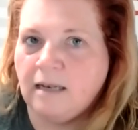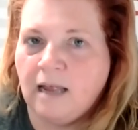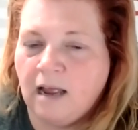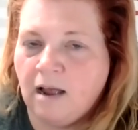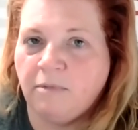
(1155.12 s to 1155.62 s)

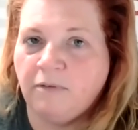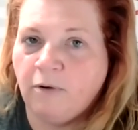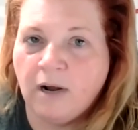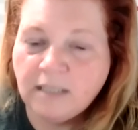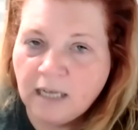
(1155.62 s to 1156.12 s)
Now, before
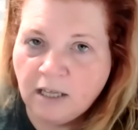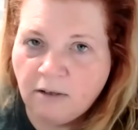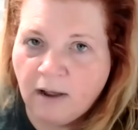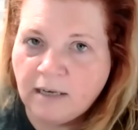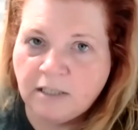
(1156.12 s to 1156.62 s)
I tell
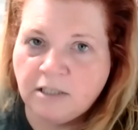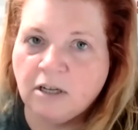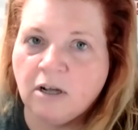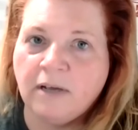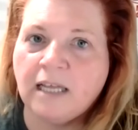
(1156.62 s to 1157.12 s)
you, I need you to
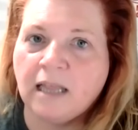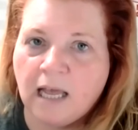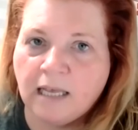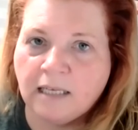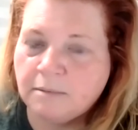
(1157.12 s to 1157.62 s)
go hit
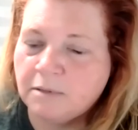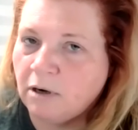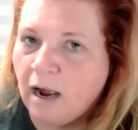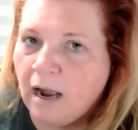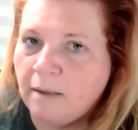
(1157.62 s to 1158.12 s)
like,
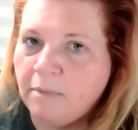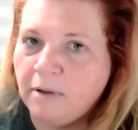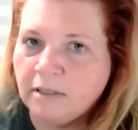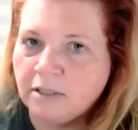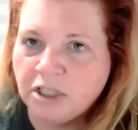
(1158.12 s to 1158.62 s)
subscribe,
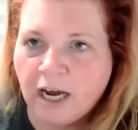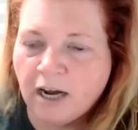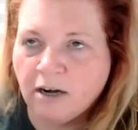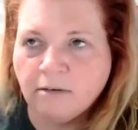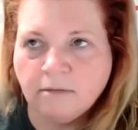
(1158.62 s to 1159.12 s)

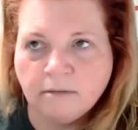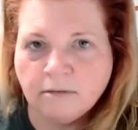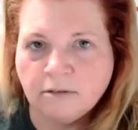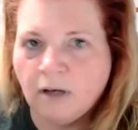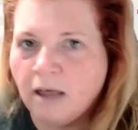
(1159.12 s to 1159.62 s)
share,
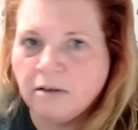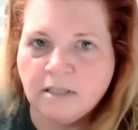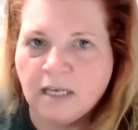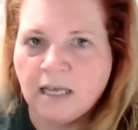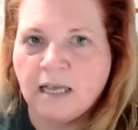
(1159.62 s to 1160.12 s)
do all those
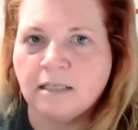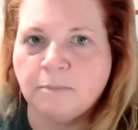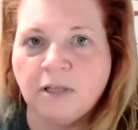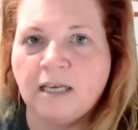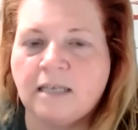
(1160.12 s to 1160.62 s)
things,
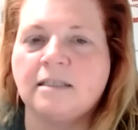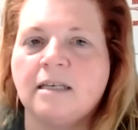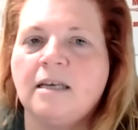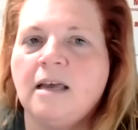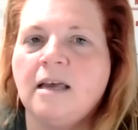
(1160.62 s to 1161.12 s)
please.
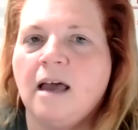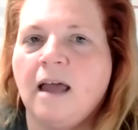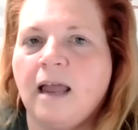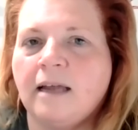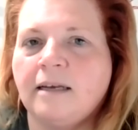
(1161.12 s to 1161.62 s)

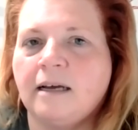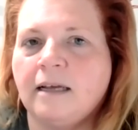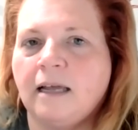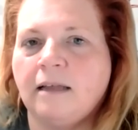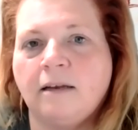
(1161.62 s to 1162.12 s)
And
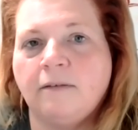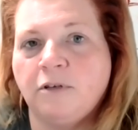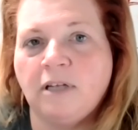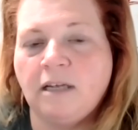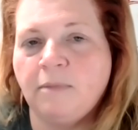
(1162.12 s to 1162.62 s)
then if
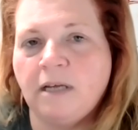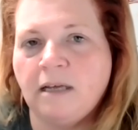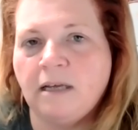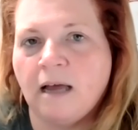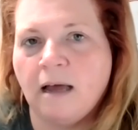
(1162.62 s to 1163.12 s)
you need
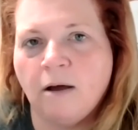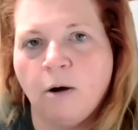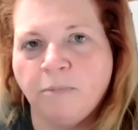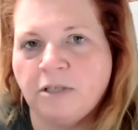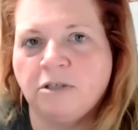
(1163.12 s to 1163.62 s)
me, I
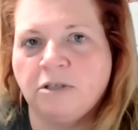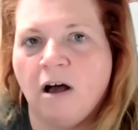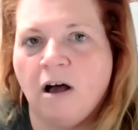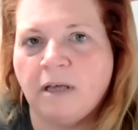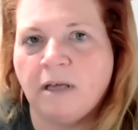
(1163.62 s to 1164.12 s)
hope that you
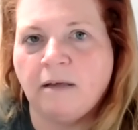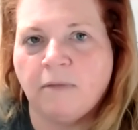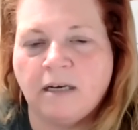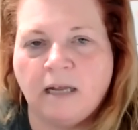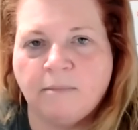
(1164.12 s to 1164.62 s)
call me.
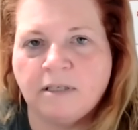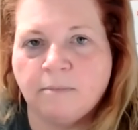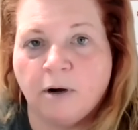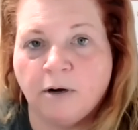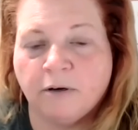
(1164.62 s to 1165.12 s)
My name
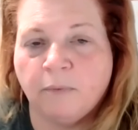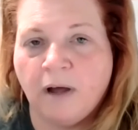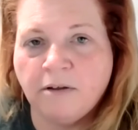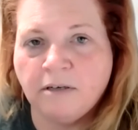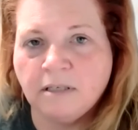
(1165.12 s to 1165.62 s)
is Margaret
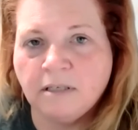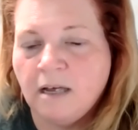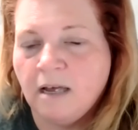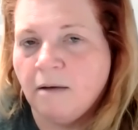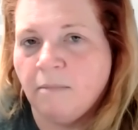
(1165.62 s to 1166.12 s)
Weathers.
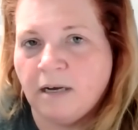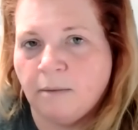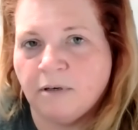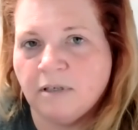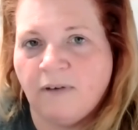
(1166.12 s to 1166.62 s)
My
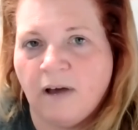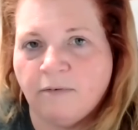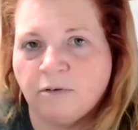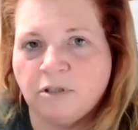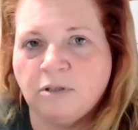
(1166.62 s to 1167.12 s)
number is
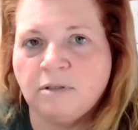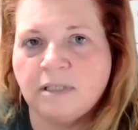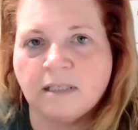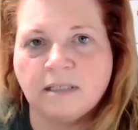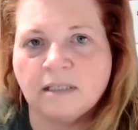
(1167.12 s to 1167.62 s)

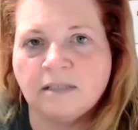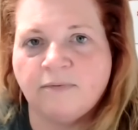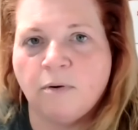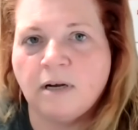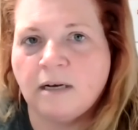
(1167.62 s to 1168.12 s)

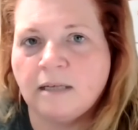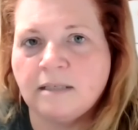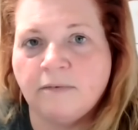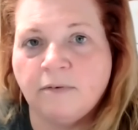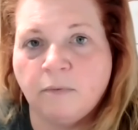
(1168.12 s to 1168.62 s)

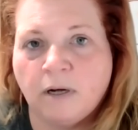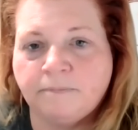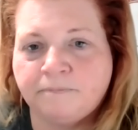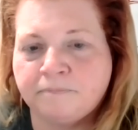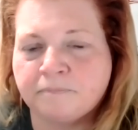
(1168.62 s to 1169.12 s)
502-664-9971.